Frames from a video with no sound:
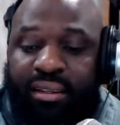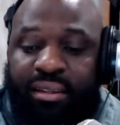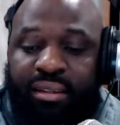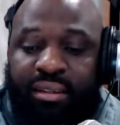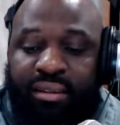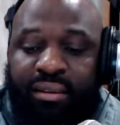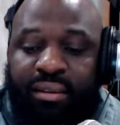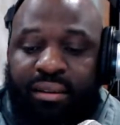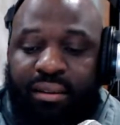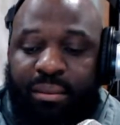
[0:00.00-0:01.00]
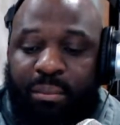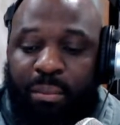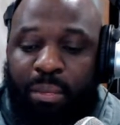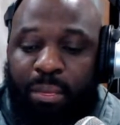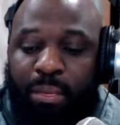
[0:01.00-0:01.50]

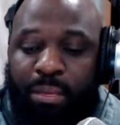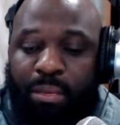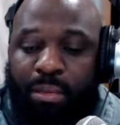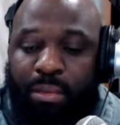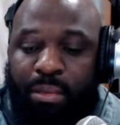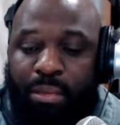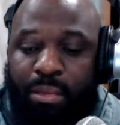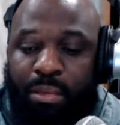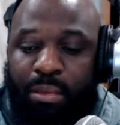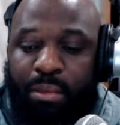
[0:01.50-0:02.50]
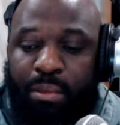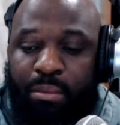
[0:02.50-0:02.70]
[no speech]